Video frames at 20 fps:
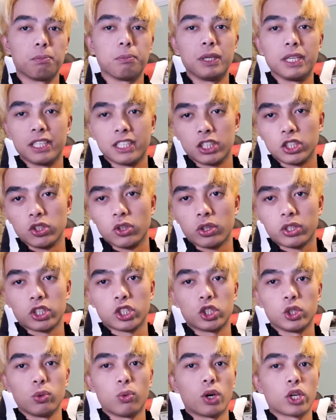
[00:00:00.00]
be an adult
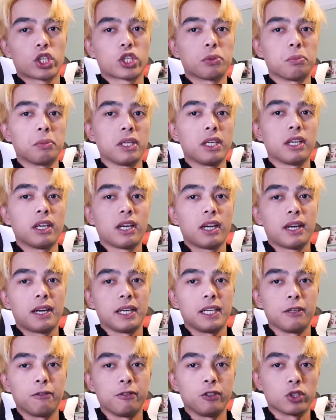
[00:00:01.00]
as you watch me.
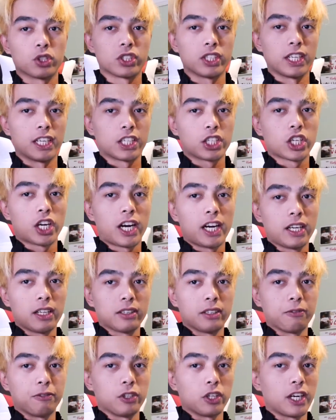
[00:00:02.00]
And if you're still a
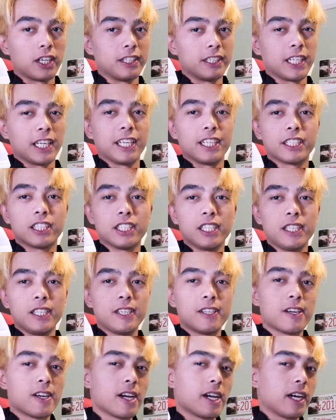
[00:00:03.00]
child, if you're under
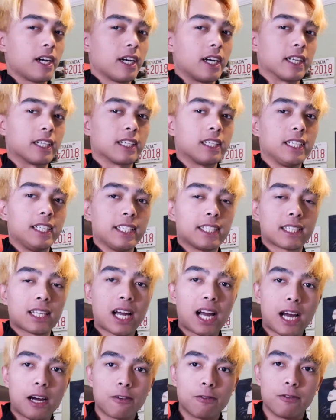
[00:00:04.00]
18, at least
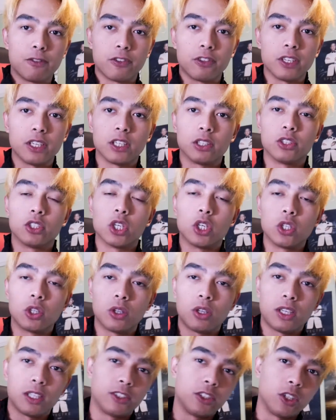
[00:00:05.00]
have the
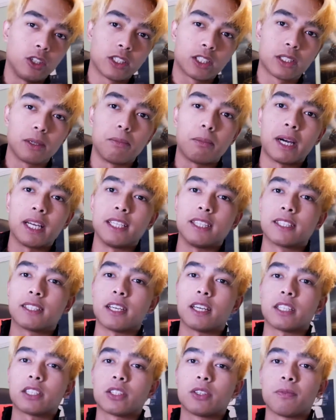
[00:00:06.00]
adult, adult
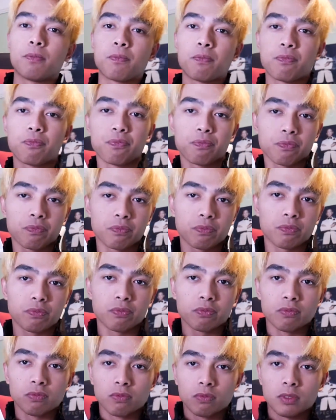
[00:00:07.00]
mindset.
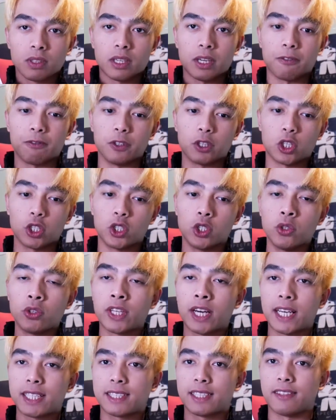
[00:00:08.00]
If you could do
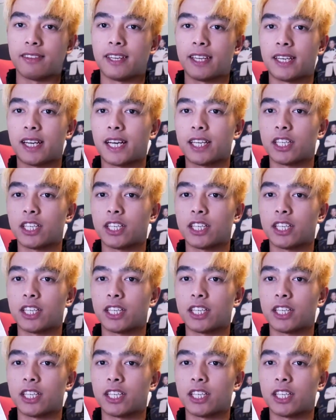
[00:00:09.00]
that, then